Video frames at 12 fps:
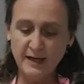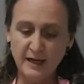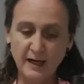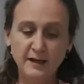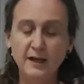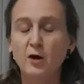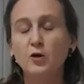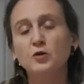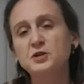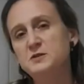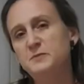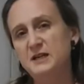and they are going
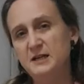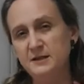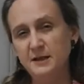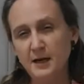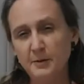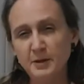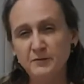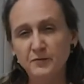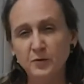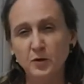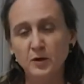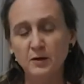to be in the oven
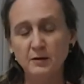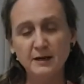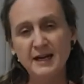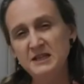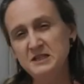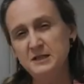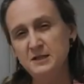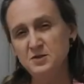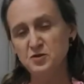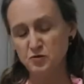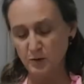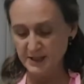for 18
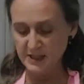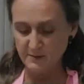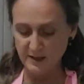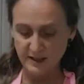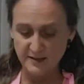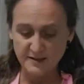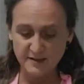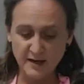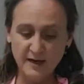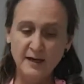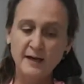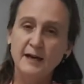to 20 minutes.
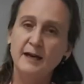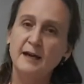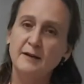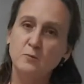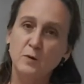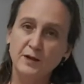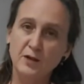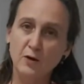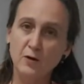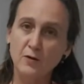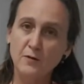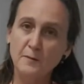And when
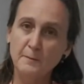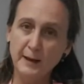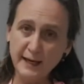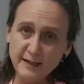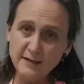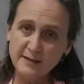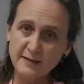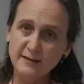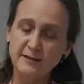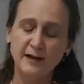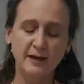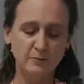they're baked,
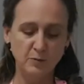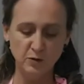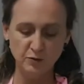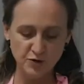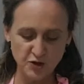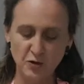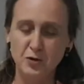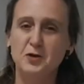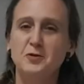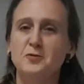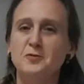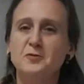I will show
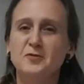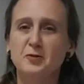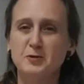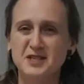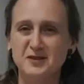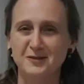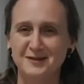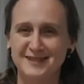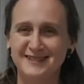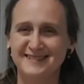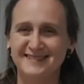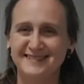you the result.